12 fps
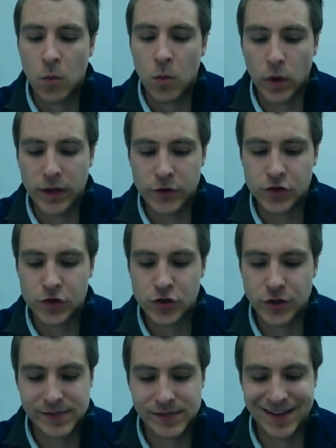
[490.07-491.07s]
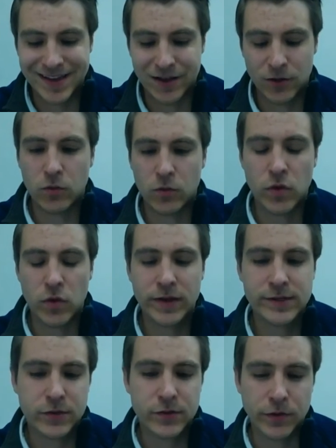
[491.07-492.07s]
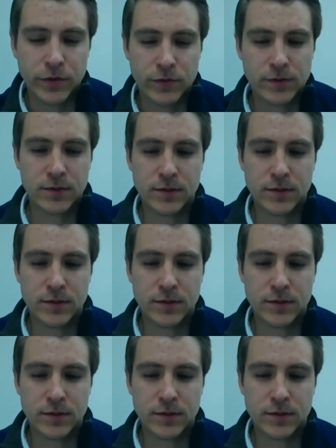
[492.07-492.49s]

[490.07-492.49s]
which the cell runs through